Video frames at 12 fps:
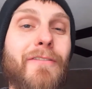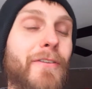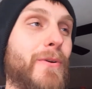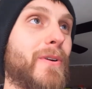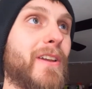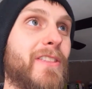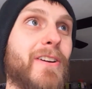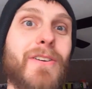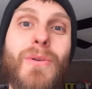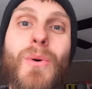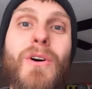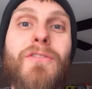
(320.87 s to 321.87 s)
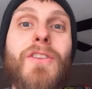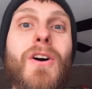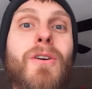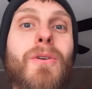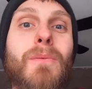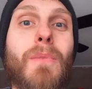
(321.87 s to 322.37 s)
if you get their
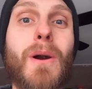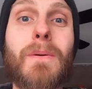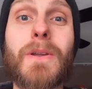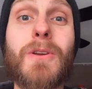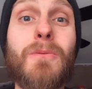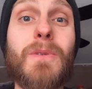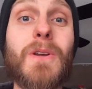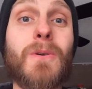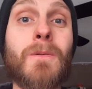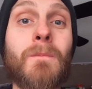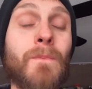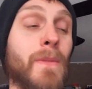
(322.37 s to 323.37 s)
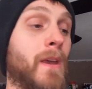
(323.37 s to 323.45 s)
$12 barbecue meal,